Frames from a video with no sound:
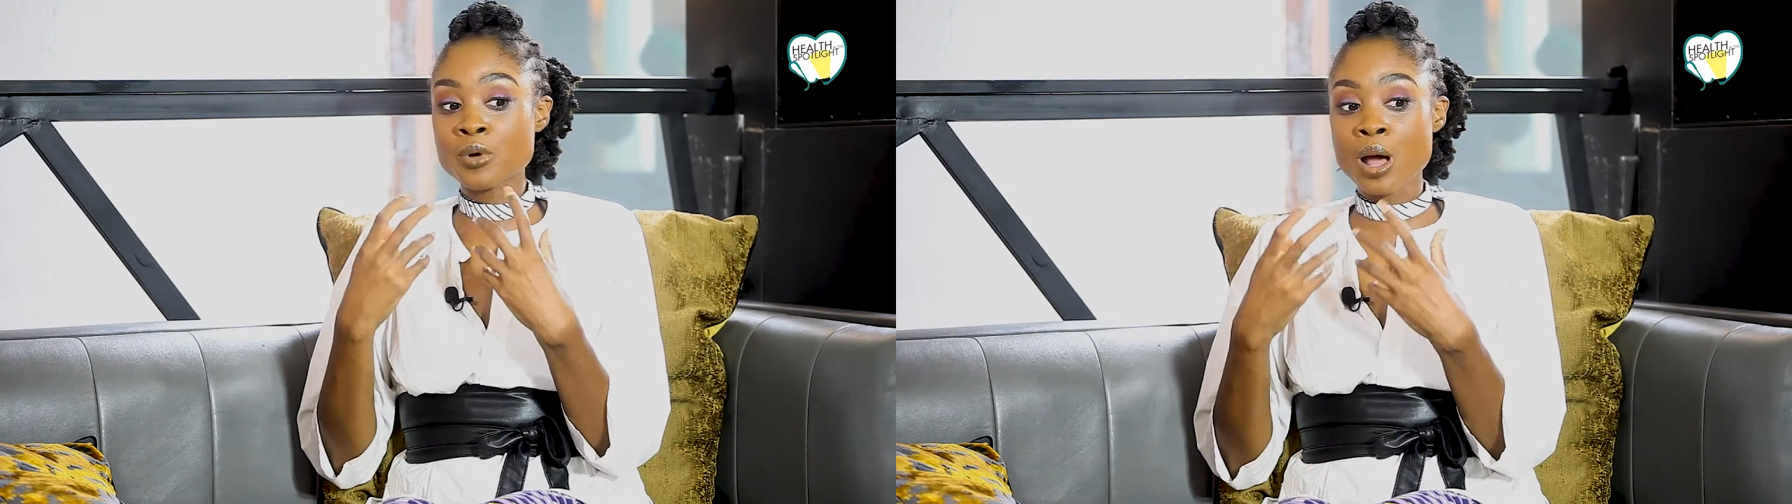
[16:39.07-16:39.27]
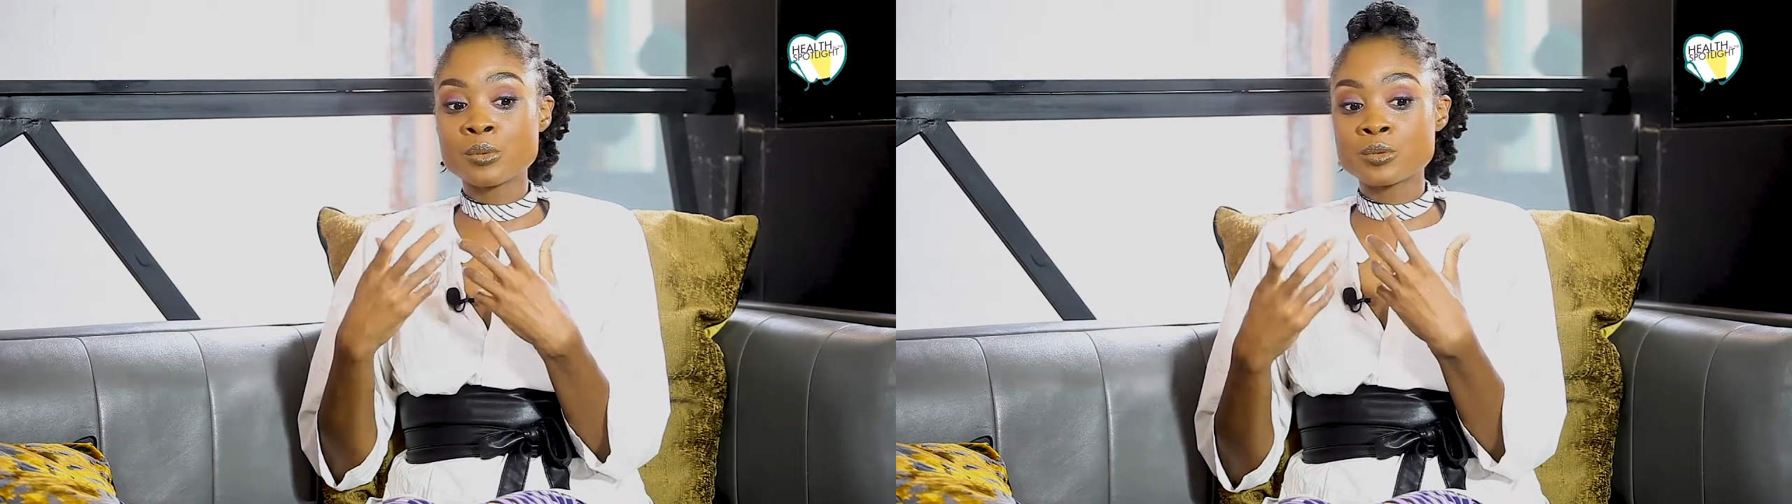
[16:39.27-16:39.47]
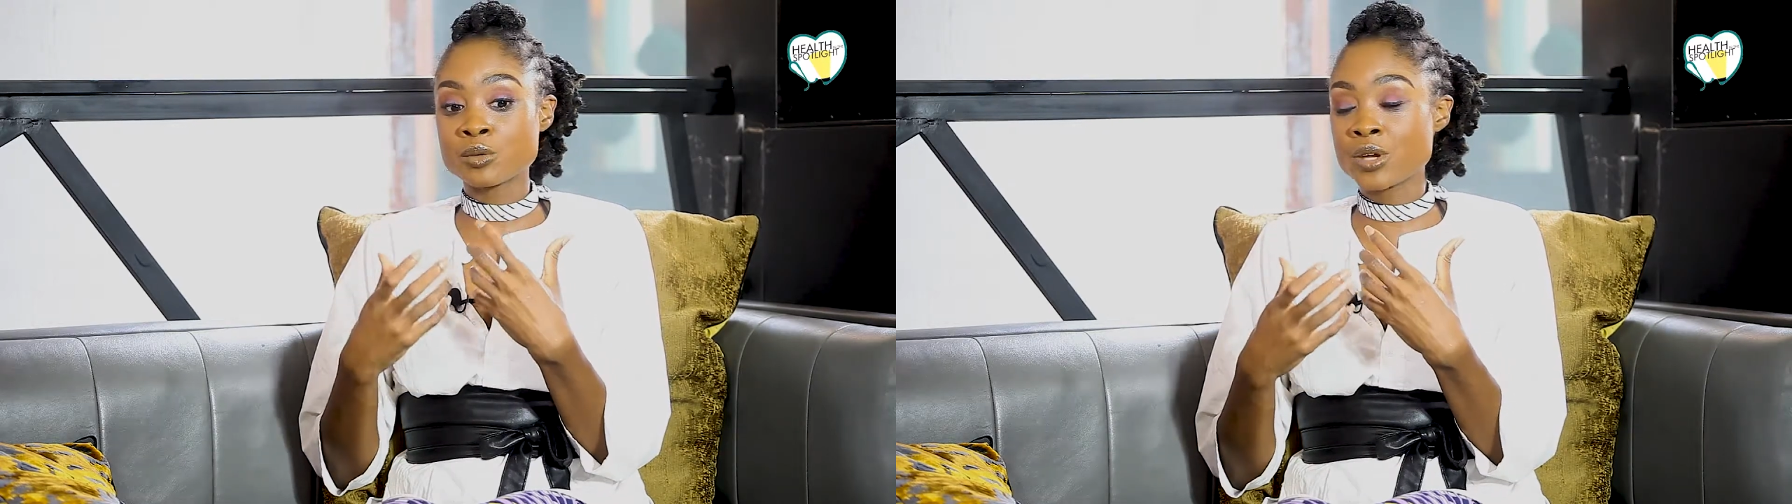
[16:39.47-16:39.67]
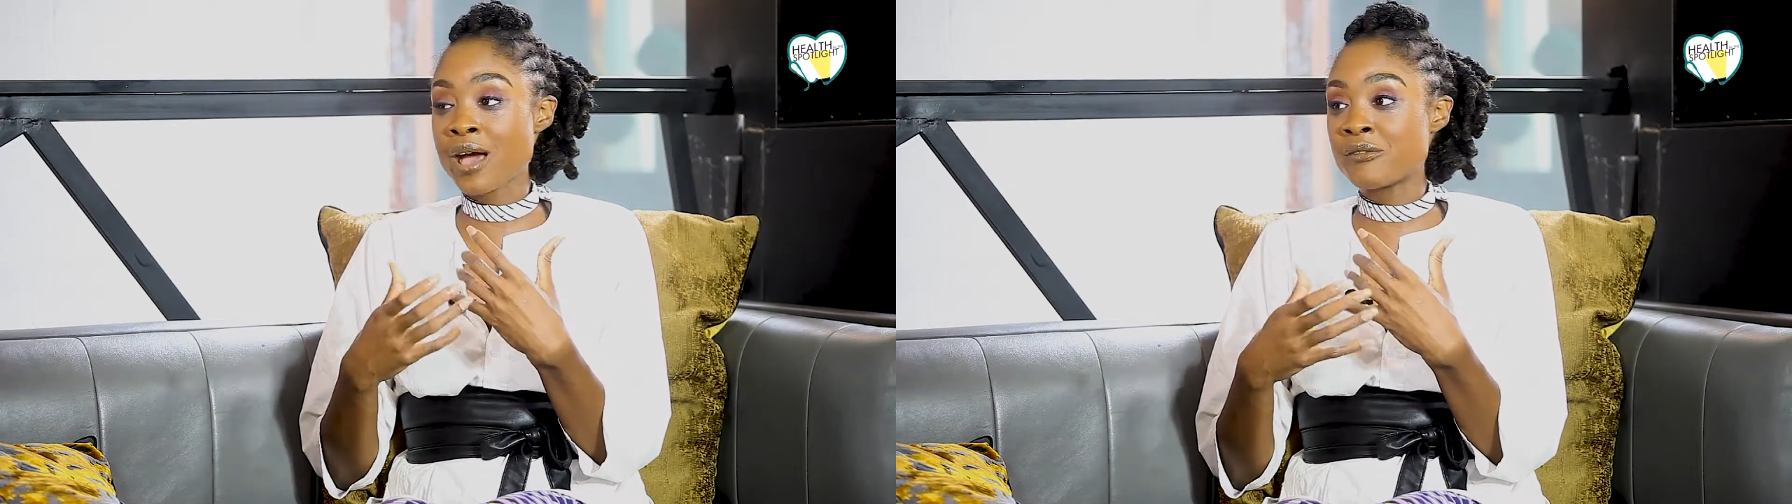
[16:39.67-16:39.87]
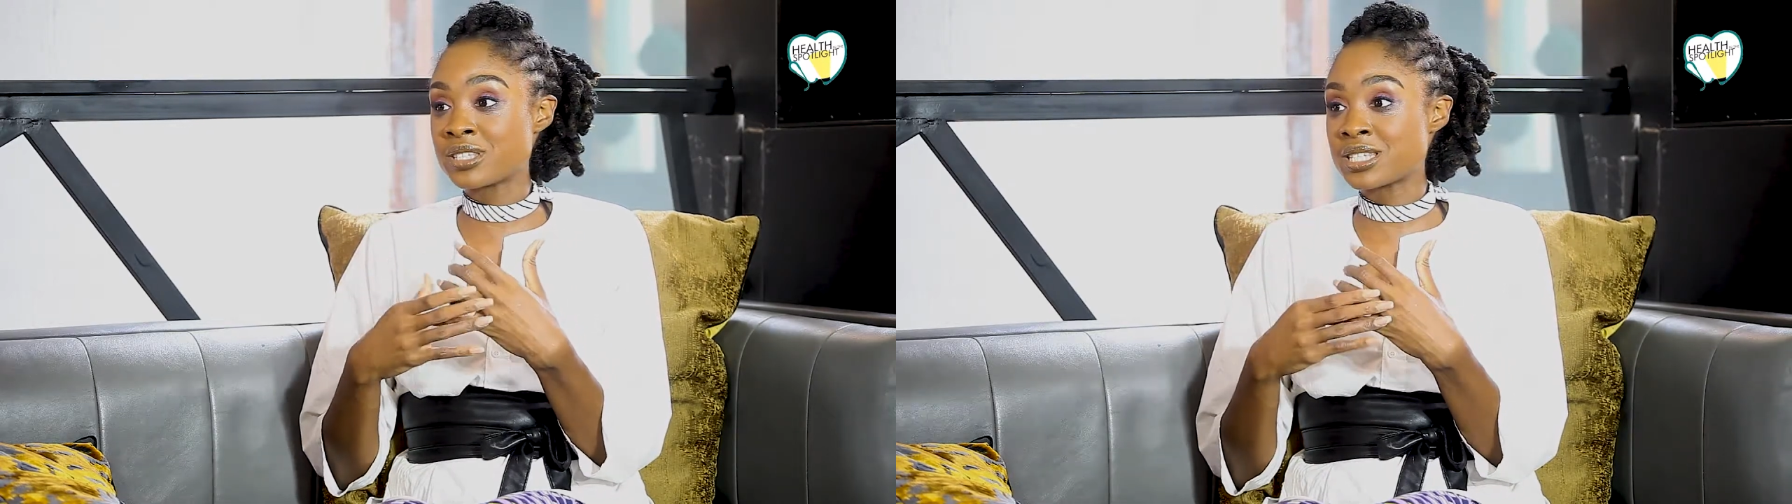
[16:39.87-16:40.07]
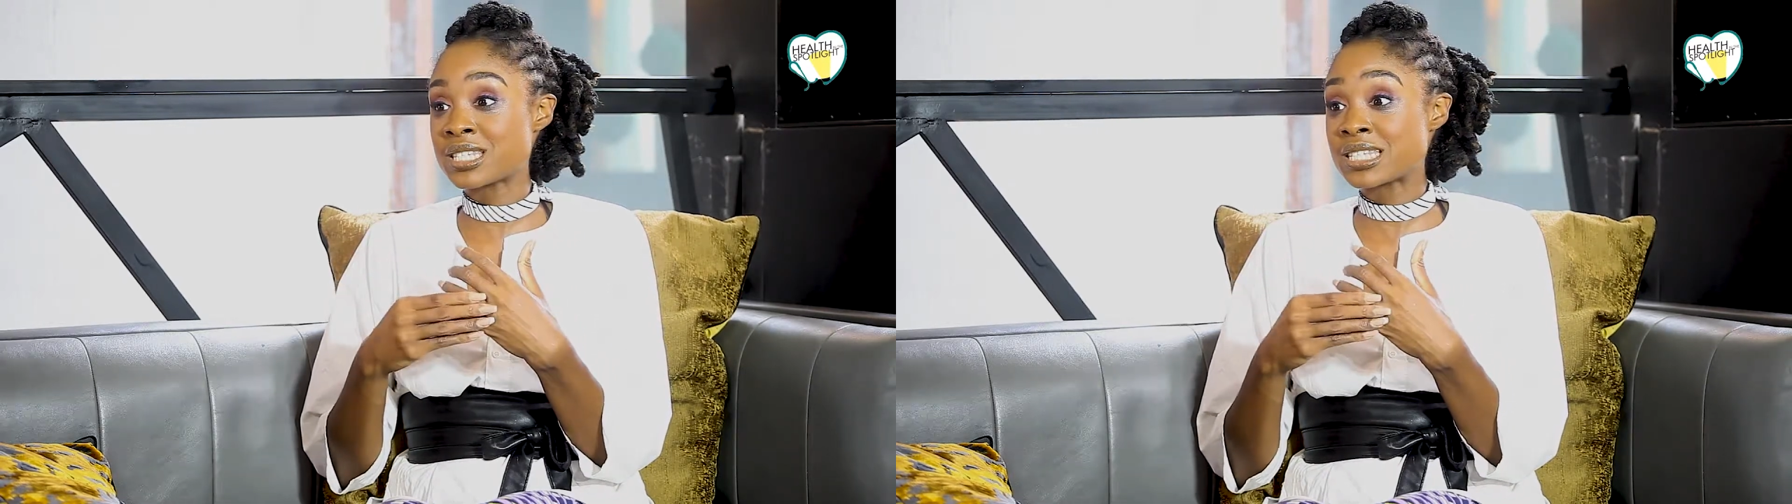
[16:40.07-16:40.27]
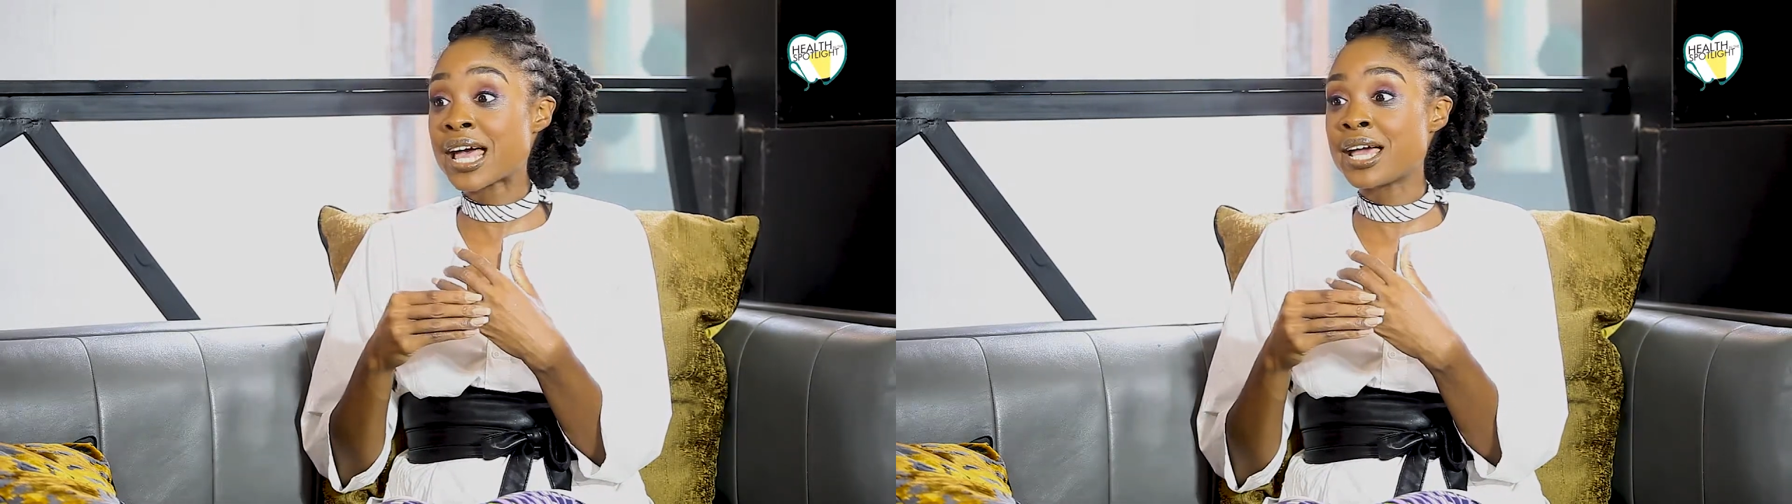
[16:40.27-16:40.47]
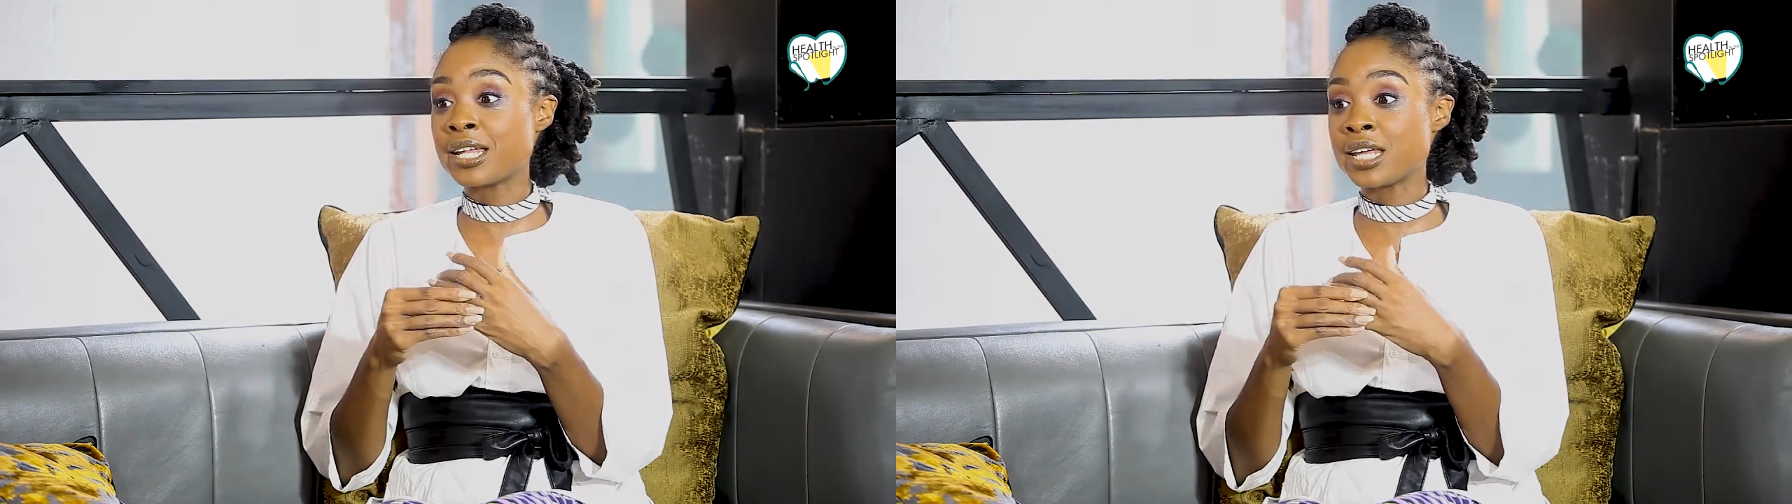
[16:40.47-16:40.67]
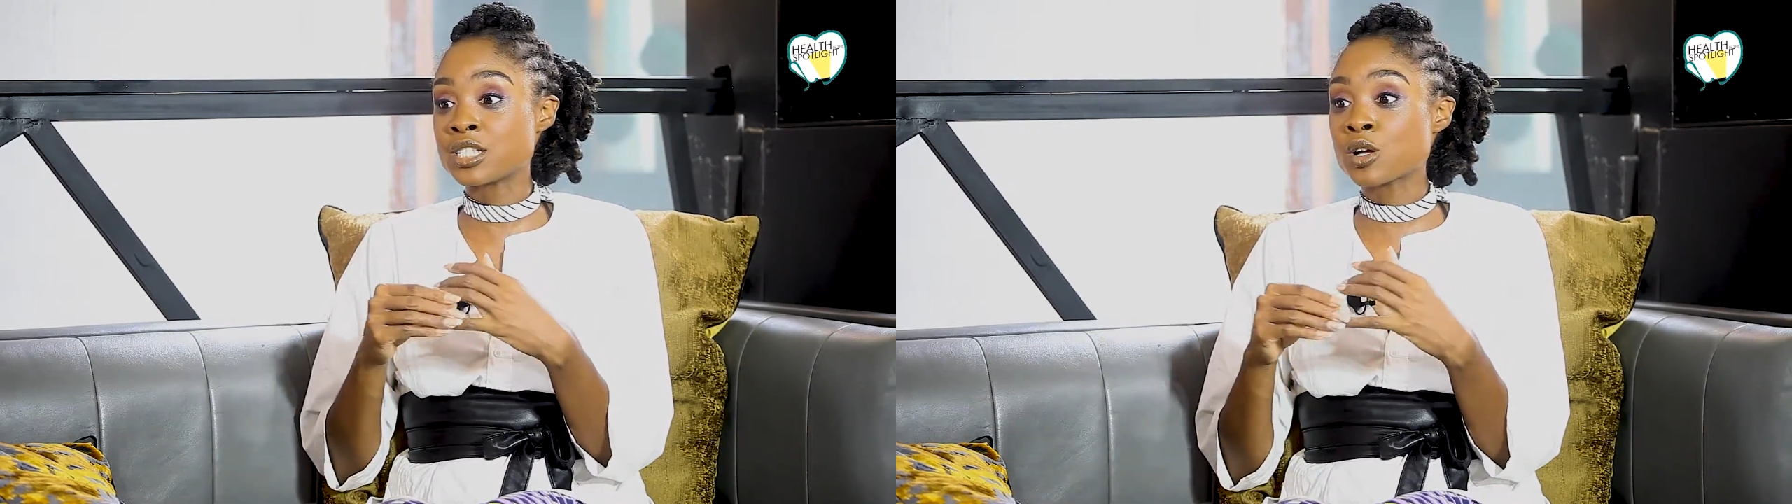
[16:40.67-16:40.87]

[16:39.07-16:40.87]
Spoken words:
problems that we have as a society is